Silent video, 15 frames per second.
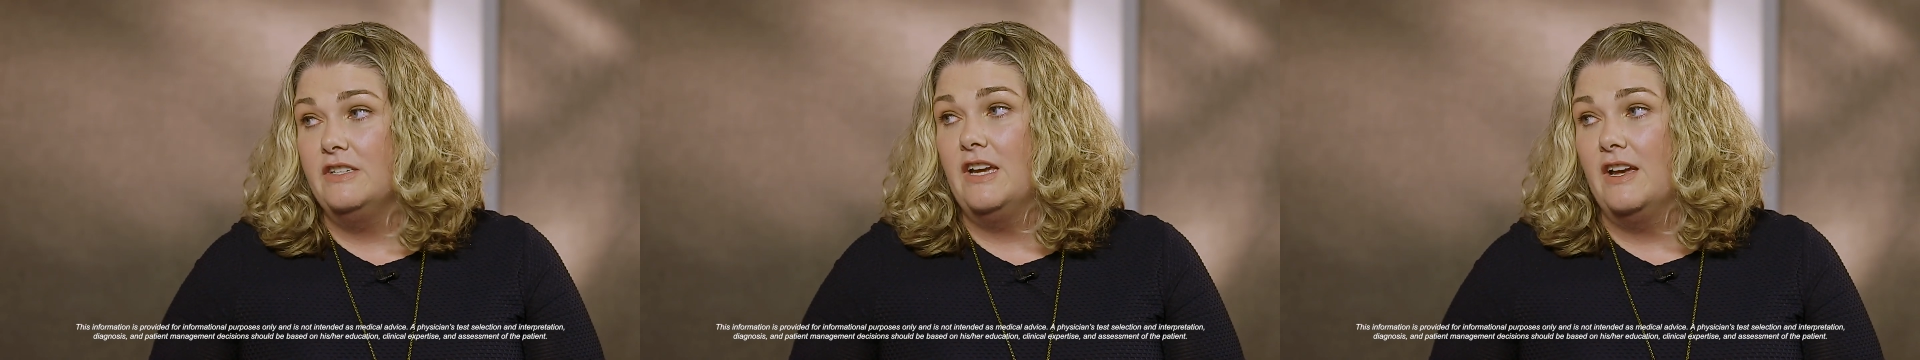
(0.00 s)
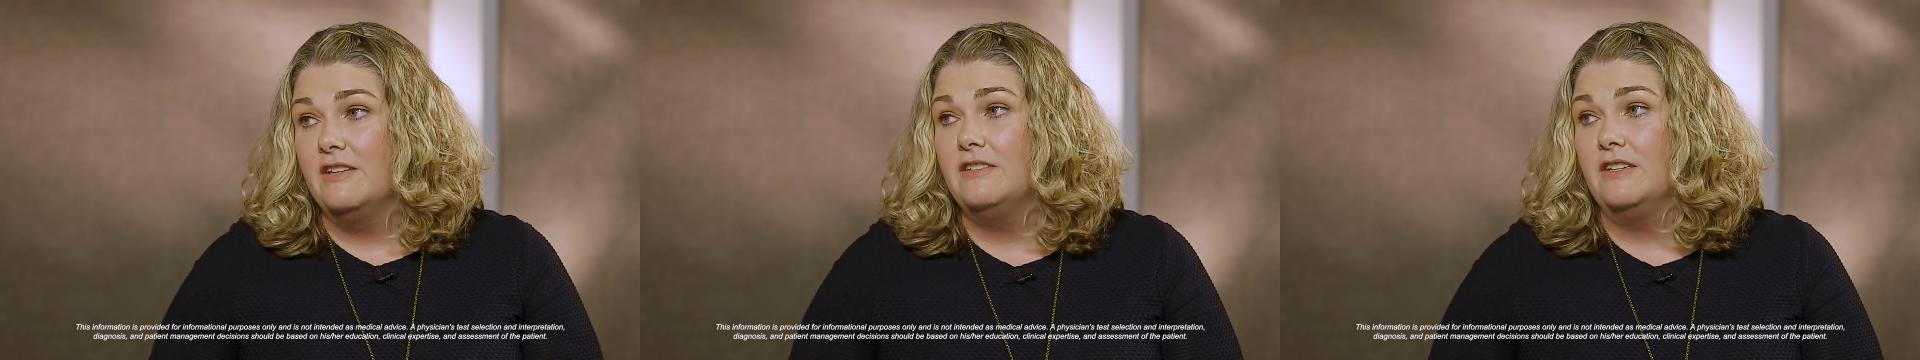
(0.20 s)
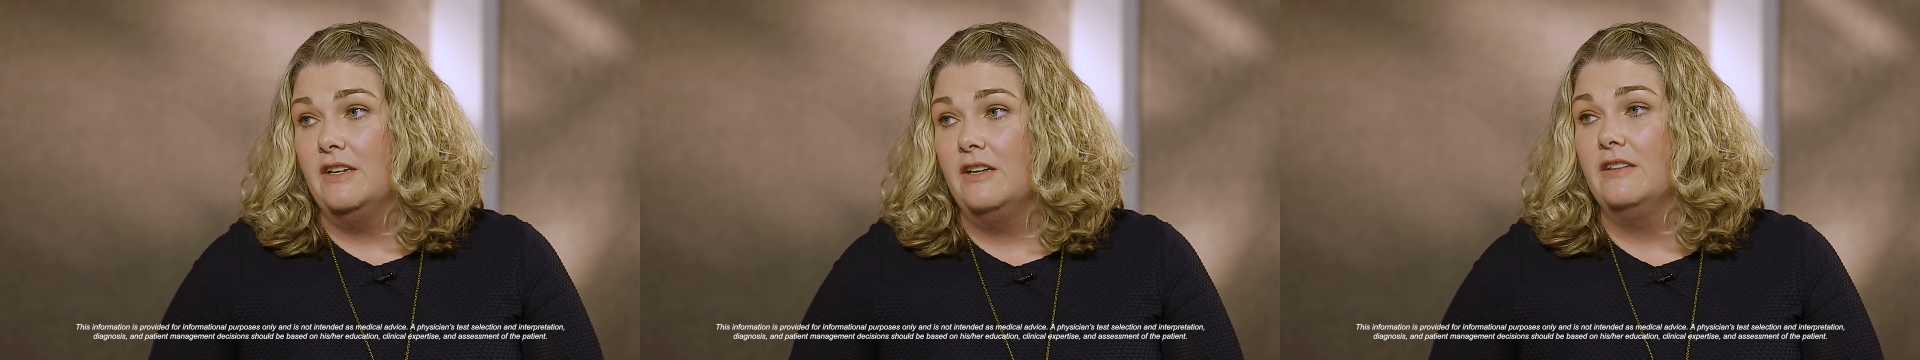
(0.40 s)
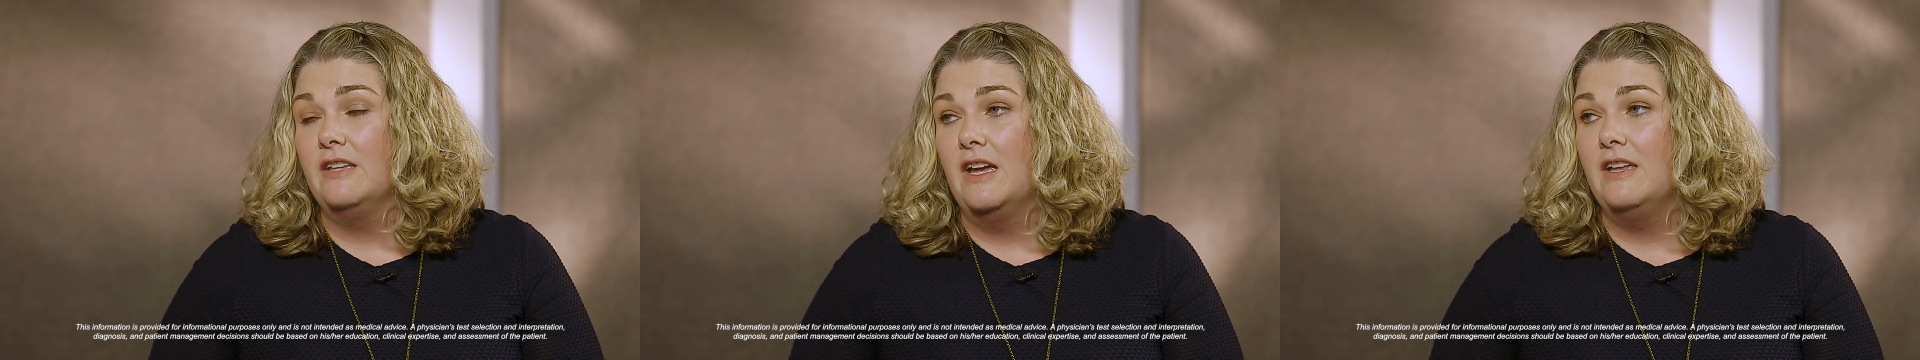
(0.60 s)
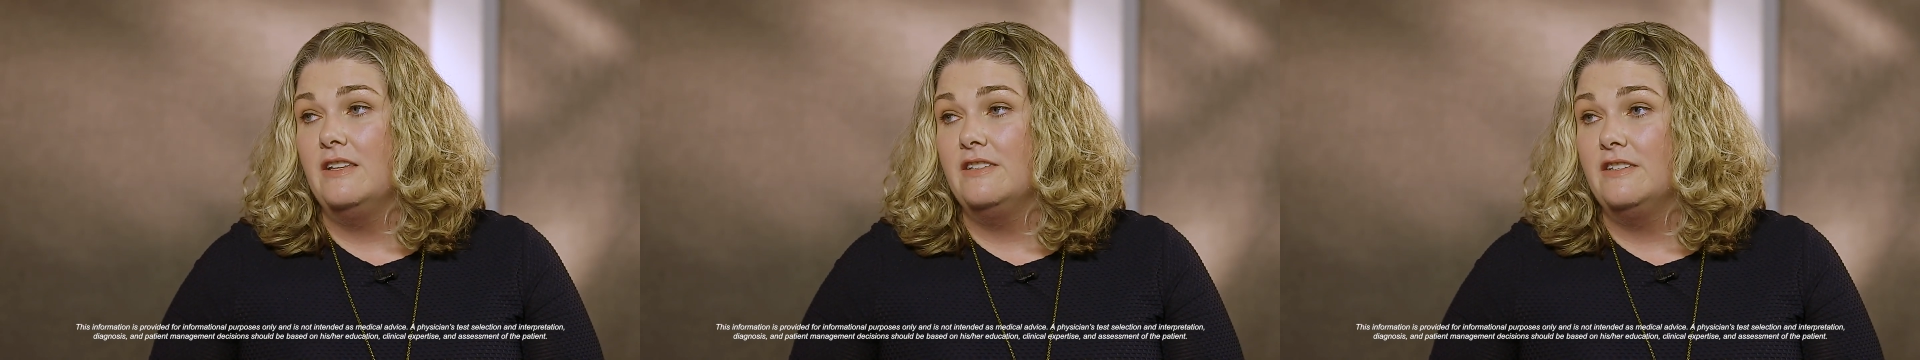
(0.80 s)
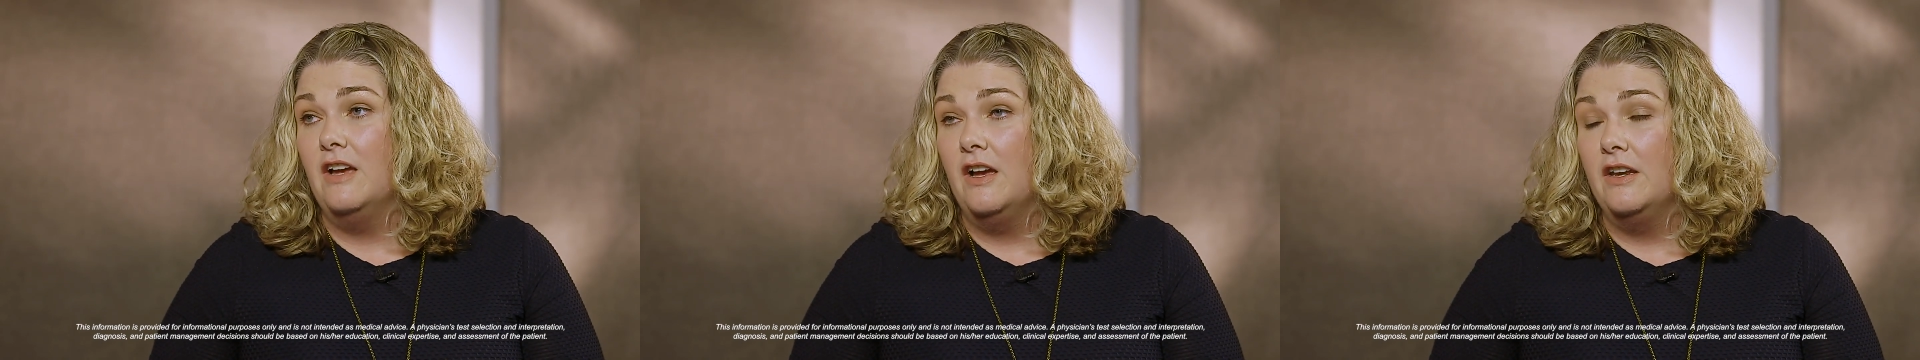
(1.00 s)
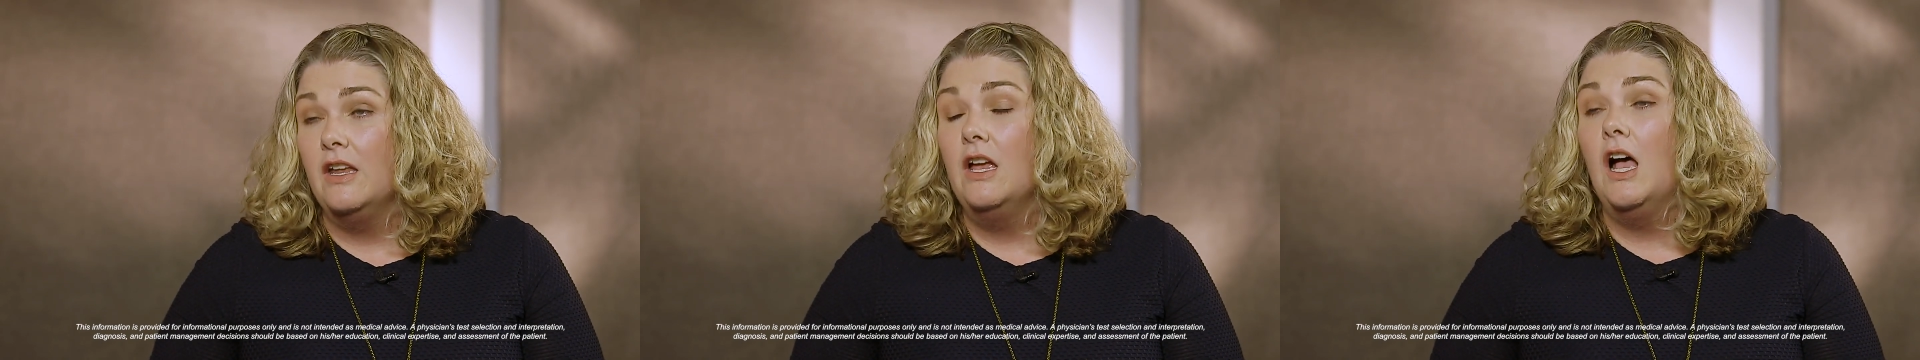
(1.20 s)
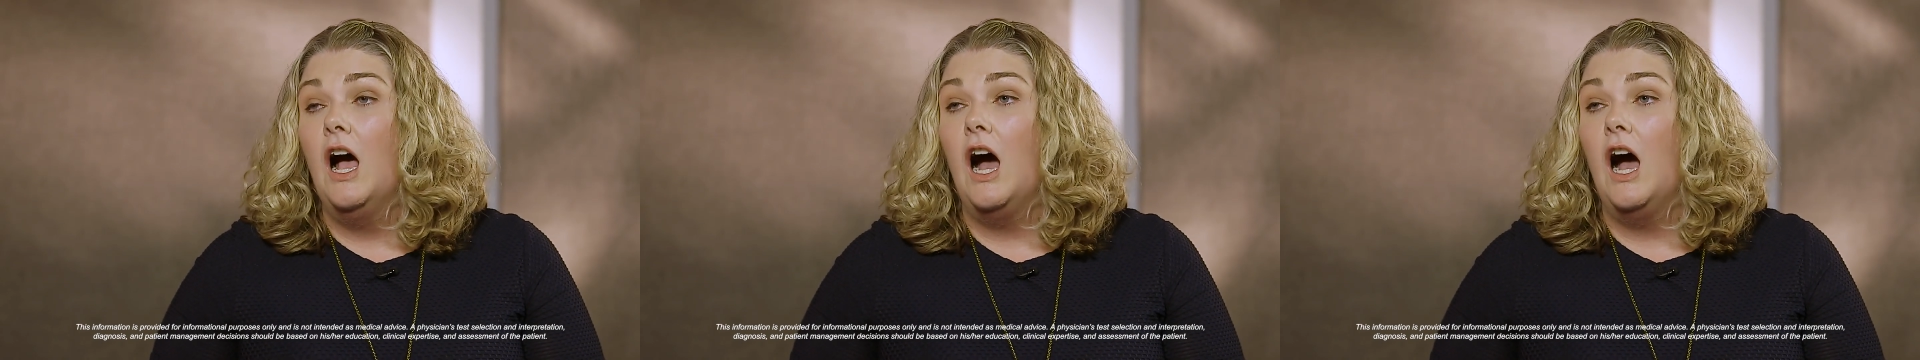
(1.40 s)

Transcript: testing that is done,